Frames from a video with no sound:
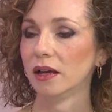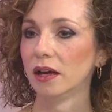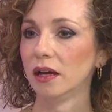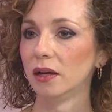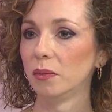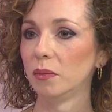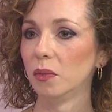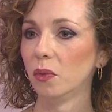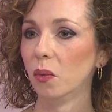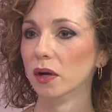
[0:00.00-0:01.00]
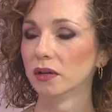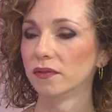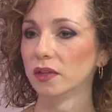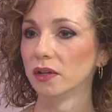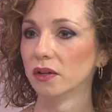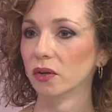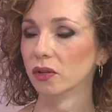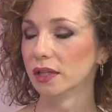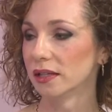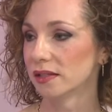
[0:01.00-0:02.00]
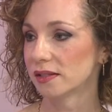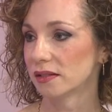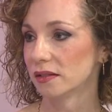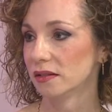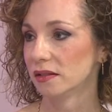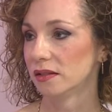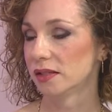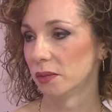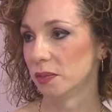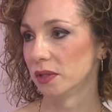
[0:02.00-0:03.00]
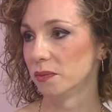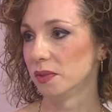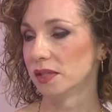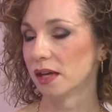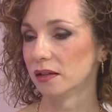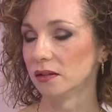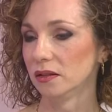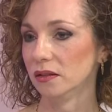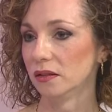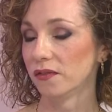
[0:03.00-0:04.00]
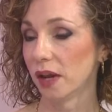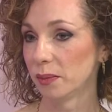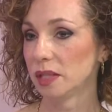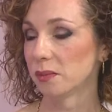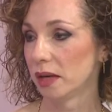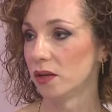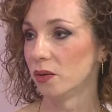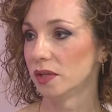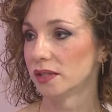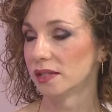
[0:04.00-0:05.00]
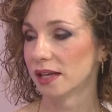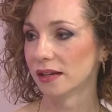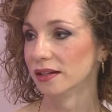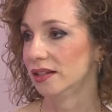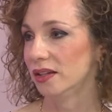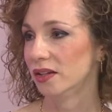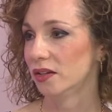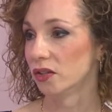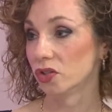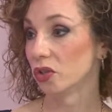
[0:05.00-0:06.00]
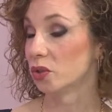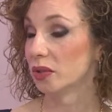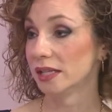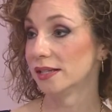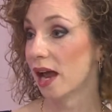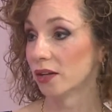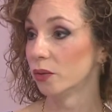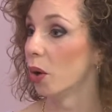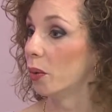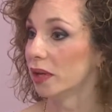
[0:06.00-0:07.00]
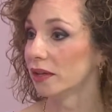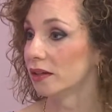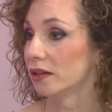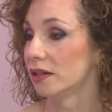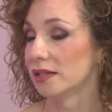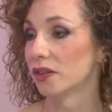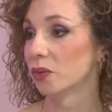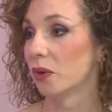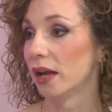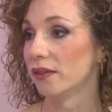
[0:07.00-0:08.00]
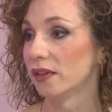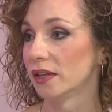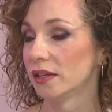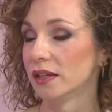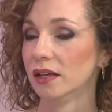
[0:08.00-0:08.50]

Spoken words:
One of the earliest symptoms that families might notice is that their children is not growing, isn't thriving.